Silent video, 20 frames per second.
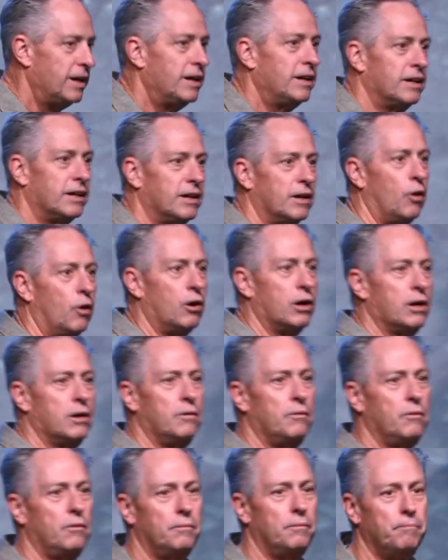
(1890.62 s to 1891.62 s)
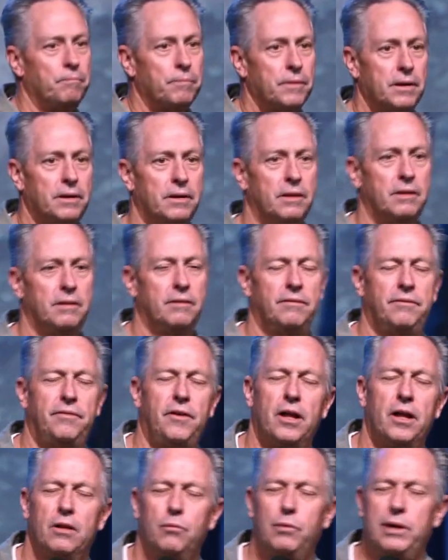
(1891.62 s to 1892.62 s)
Lord,
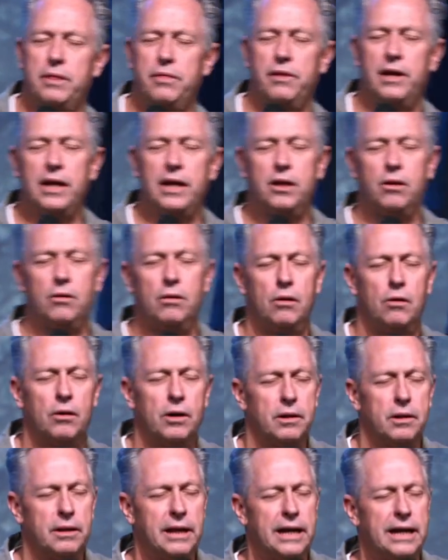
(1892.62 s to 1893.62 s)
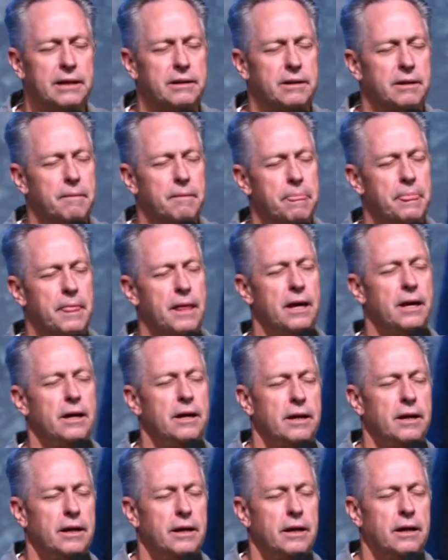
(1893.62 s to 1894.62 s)
Father, we thank you, Lord, that,
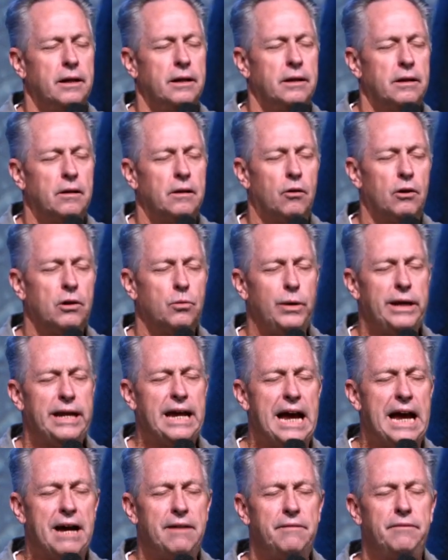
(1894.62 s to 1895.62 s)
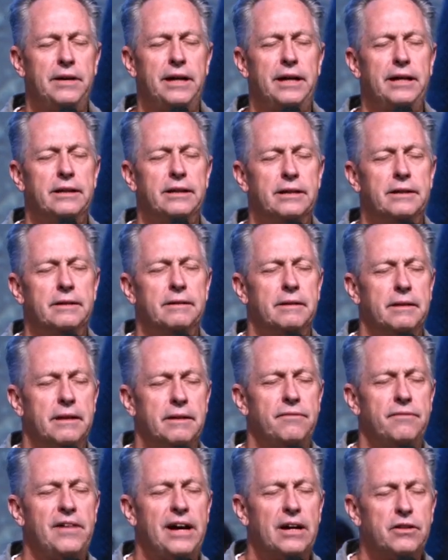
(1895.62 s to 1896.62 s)
Lord, we have a
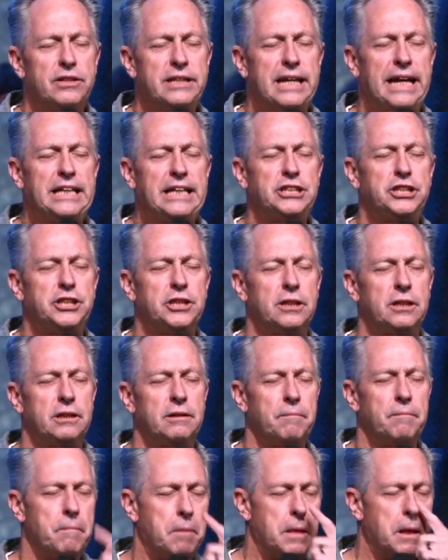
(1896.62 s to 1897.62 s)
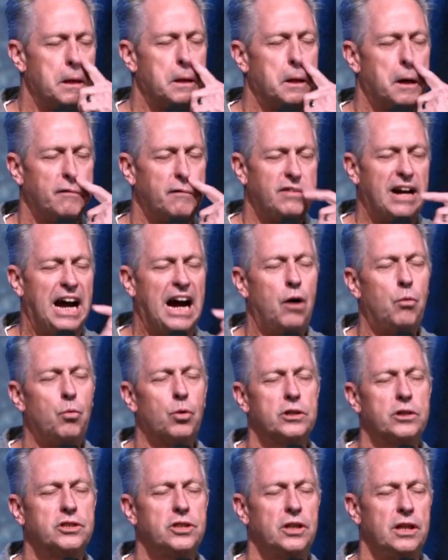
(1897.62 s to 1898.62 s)
the foundation of how
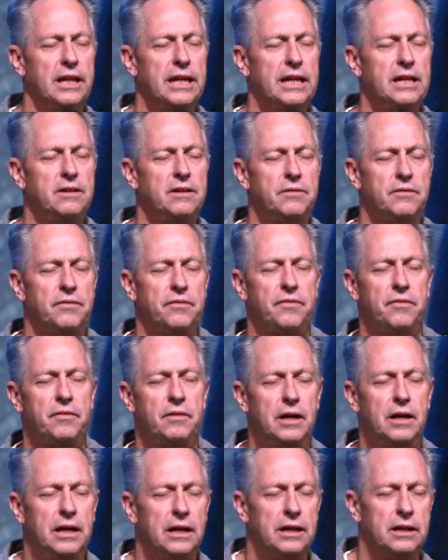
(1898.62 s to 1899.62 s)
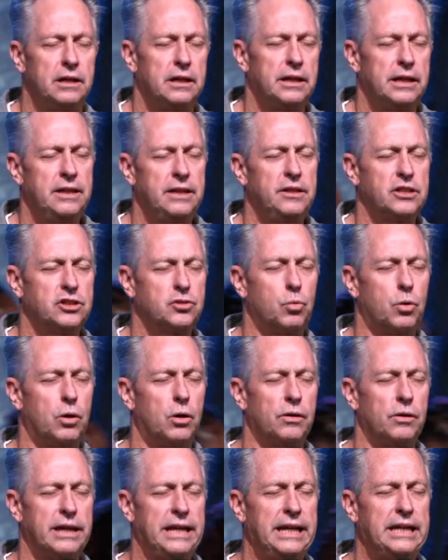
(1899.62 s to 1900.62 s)
we're to live uh, in this
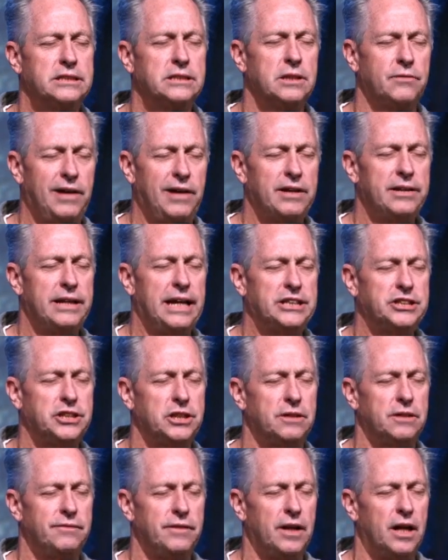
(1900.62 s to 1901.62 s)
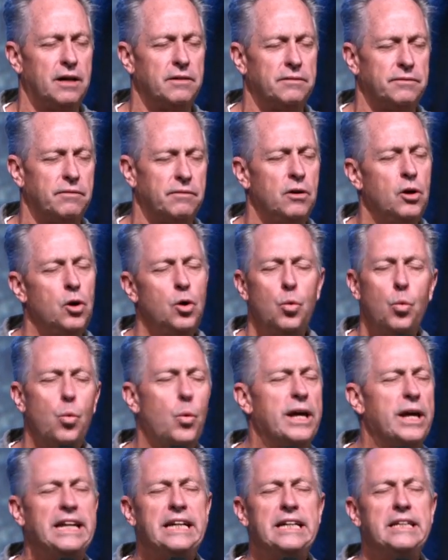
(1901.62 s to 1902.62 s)
world, and it's the foundation of love.
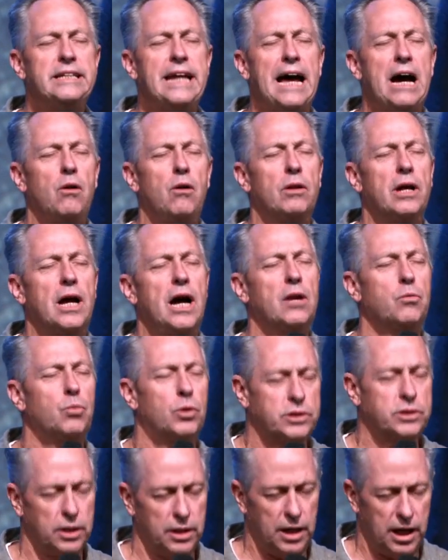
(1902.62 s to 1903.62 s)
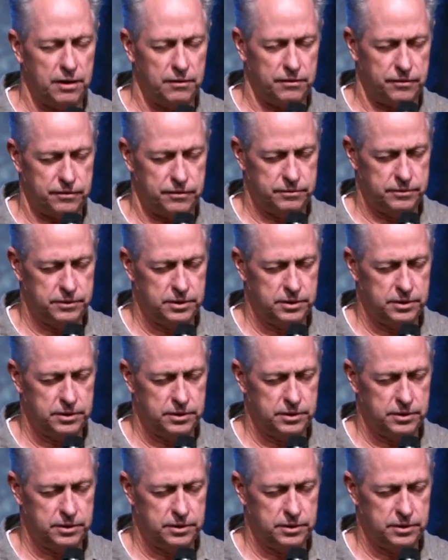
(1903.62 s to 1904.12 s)
When in doubt, God, we're to love.